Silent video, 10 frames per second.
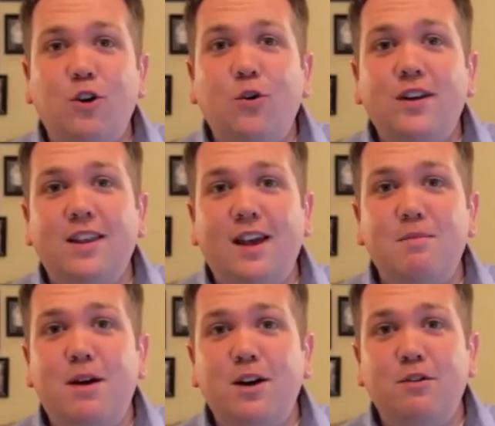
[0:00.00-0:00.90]
quick thing
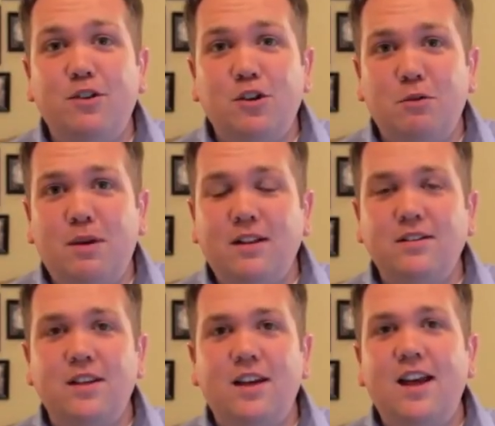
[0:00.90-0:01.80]
about your return
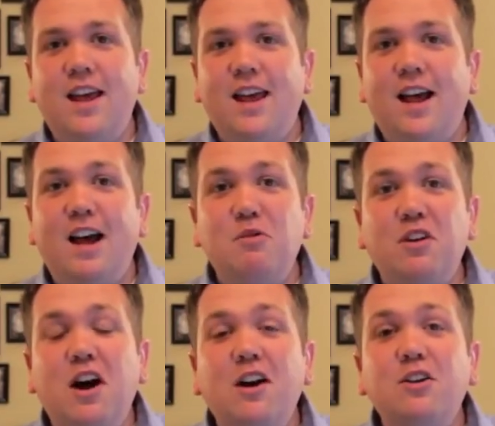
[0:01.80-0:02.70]
policy. I
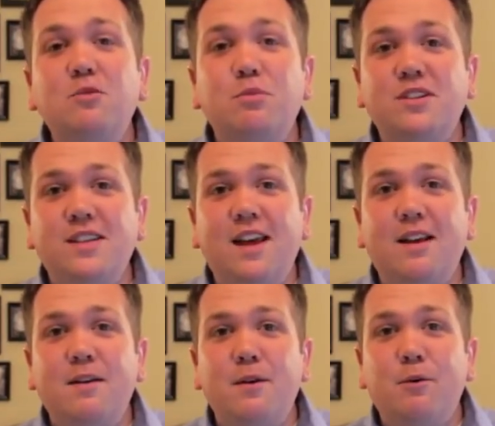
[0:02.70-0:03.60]

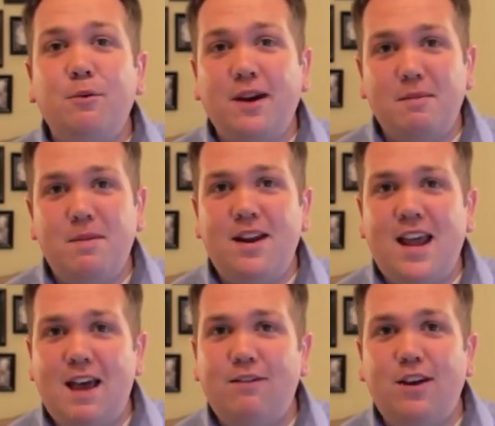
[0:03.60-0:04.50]
100% recommend
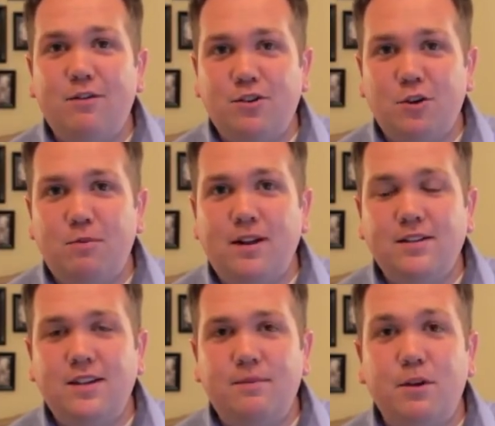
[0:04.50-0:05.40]
having a return
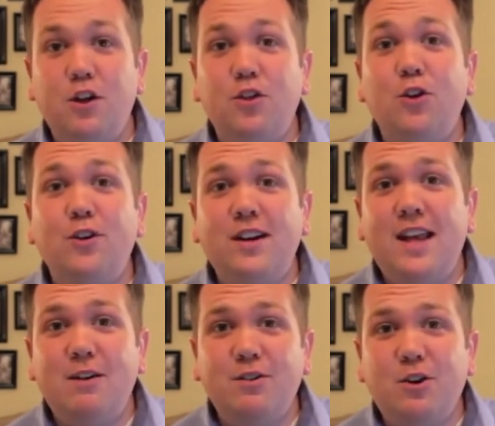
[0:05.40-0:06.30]
policy, a
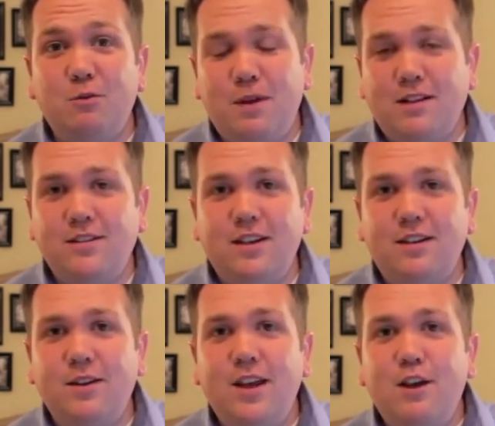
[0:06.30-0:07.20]
30-day return policy.
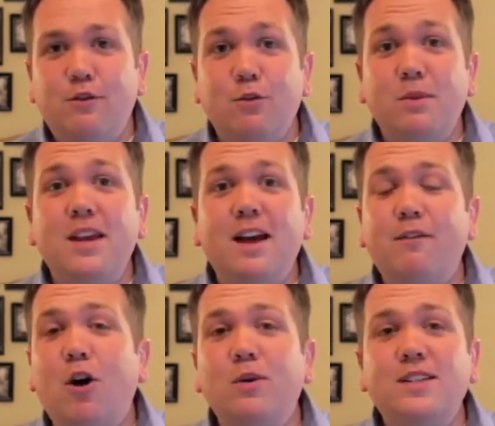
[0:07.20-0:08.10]
For me,
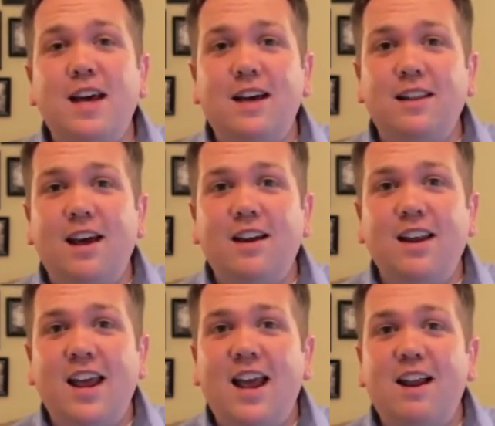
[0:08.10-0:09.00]
I've always had that,
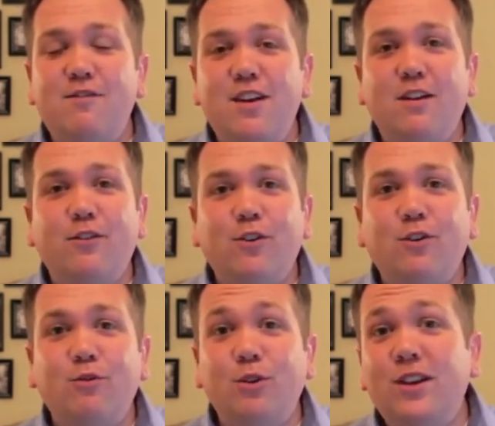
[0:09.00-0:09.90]
and I've
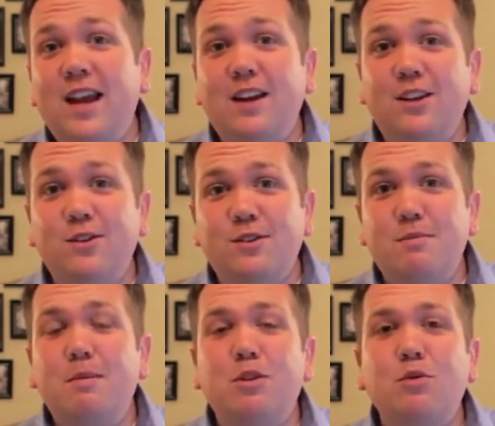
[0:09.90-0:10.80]
never really had to use it,
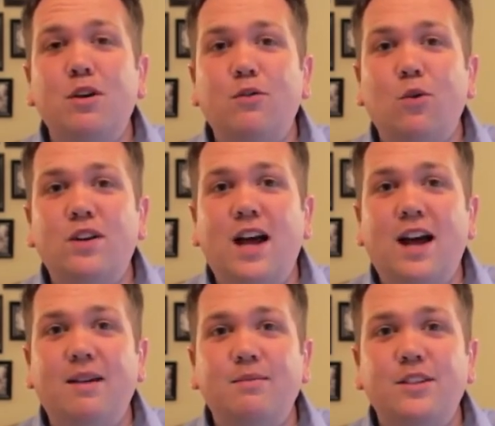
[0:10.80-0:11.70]
maybe 3 or 4
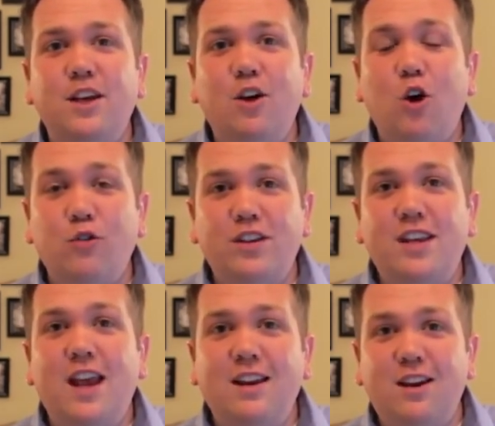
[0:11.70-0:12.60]
times over the
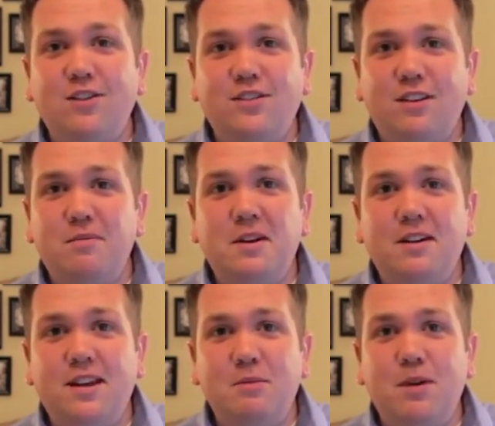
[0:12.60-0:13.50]
10 years that I've been
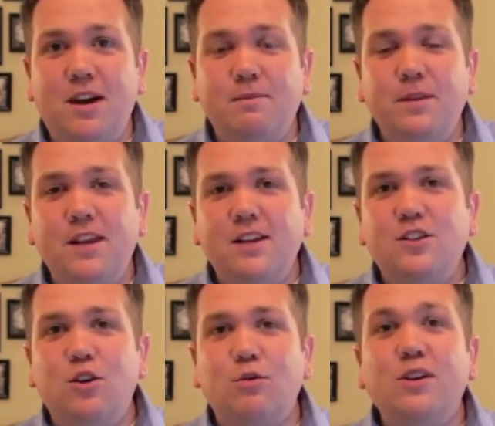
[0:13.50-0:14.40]
on eBay.
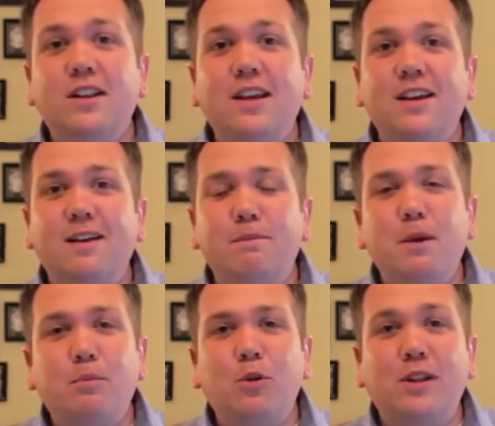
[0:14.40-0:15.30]
So really,
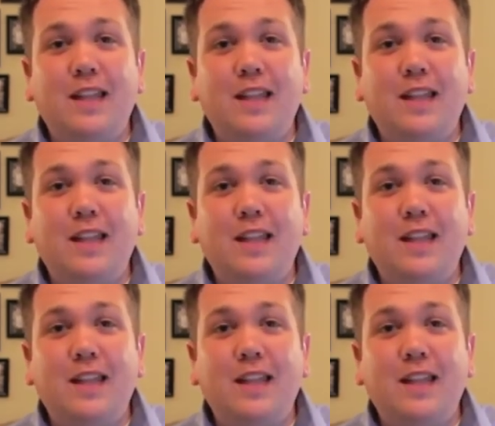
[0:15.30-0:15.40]
people